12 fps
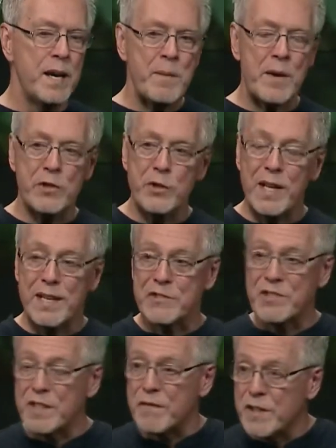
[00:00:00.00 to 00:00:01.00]
Man, we do that
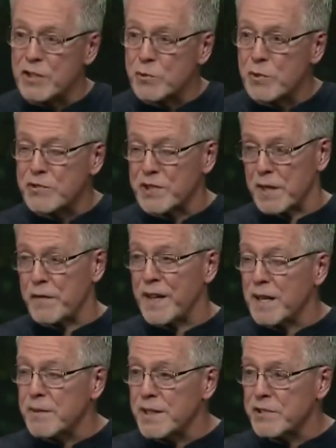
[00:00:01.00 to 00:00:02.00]
as individuals, in our
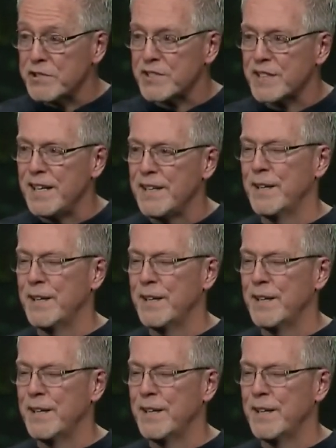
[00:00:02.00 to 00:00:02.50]
families,